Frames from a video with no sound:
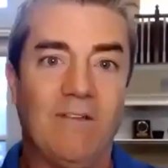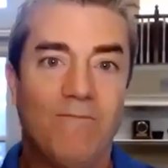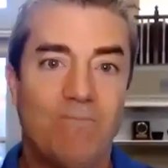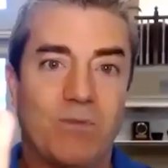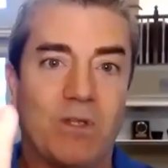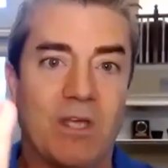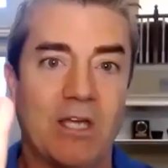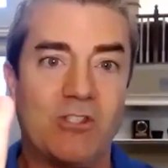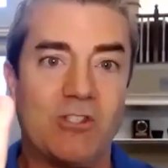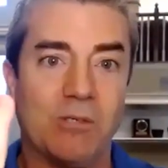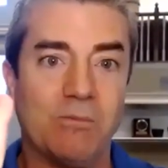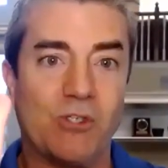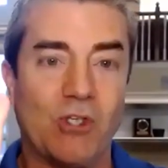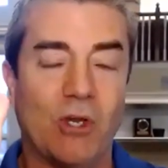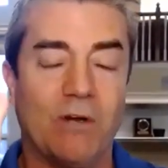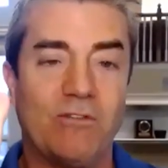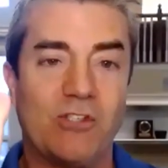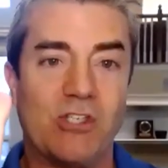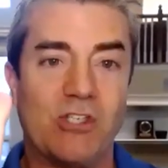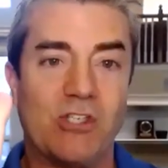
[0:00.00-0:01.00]
get some
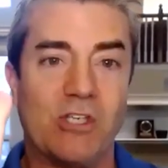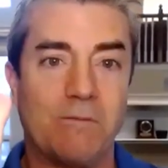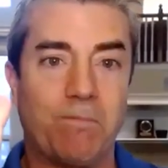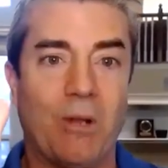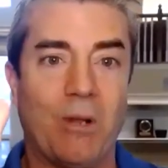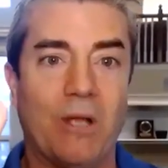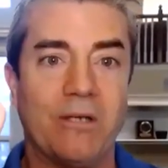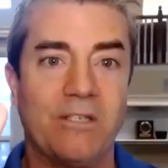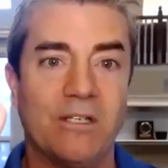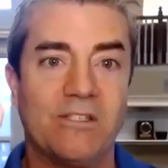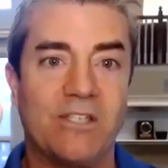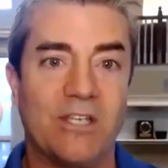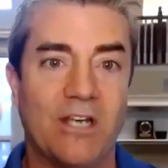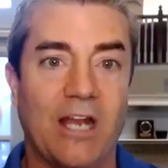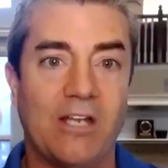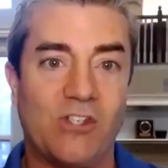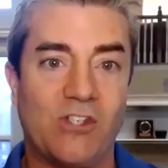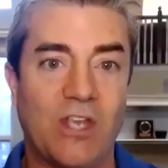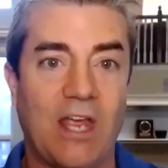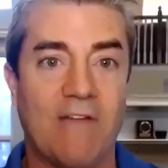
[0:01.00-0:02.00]
services plugged in tonight
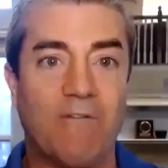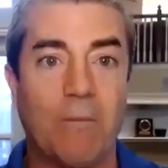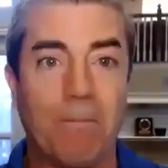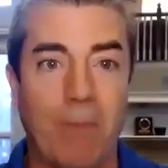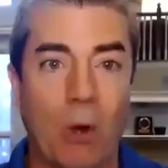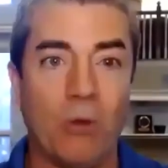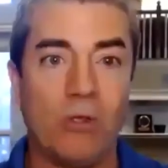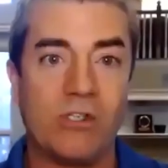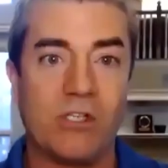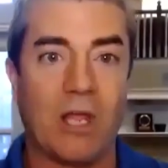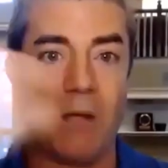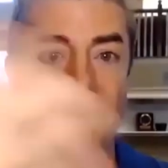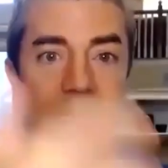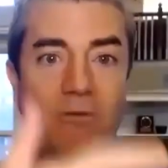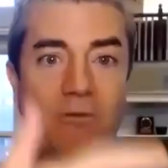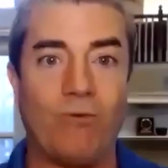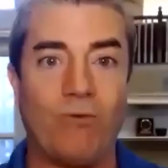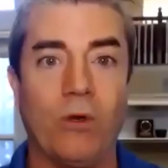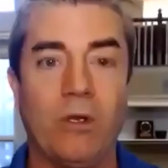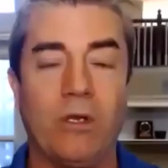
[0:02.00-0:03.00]
so you have a bonus coming
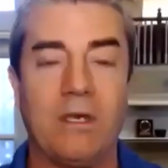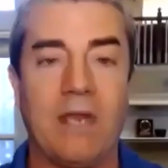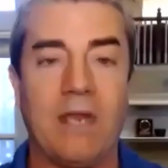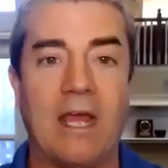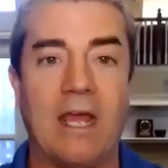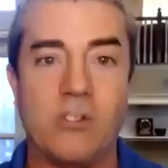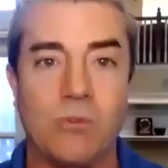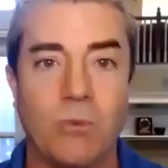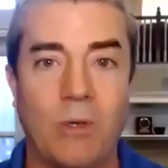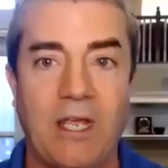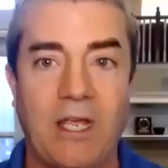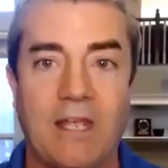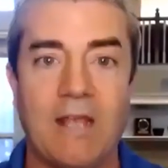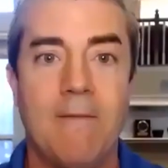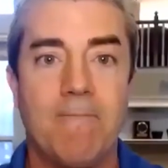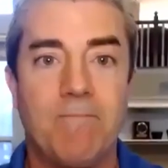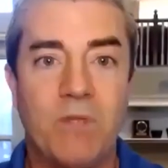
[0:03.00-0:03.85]
for you next week.